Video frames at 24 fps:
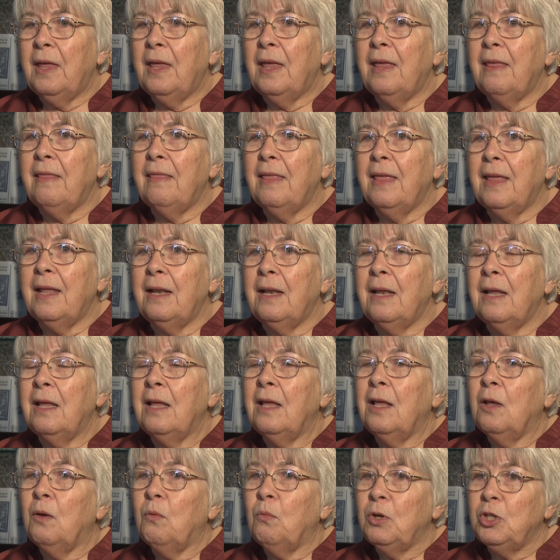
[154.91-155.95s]
and then
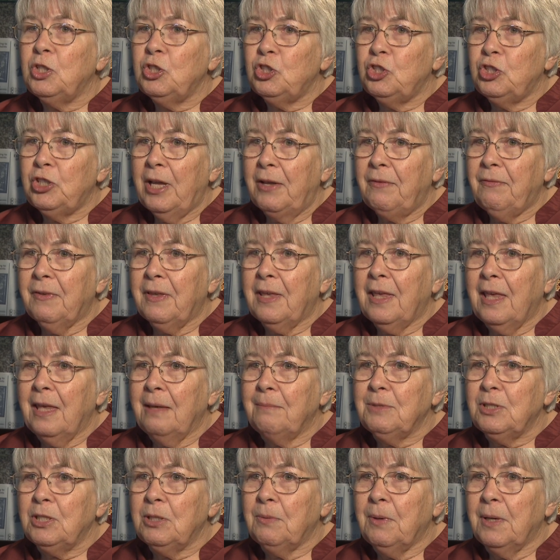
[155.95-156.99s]
when Jeff
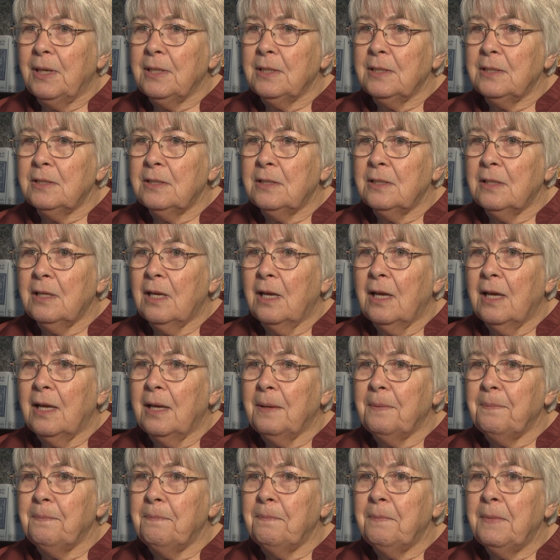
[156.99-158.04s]
came to us,
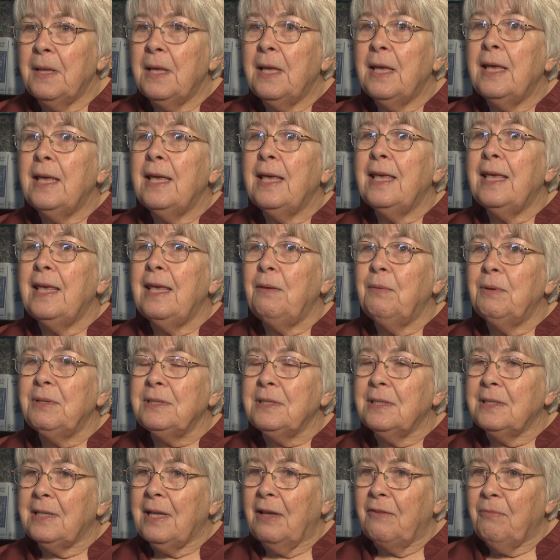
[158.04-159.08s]
he was
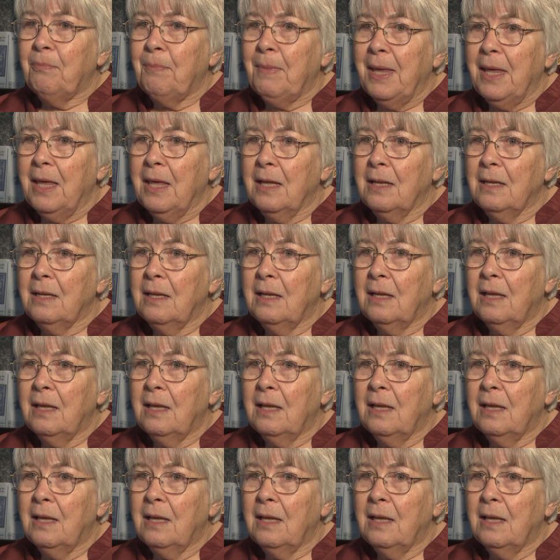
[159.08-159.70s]
a deaf man,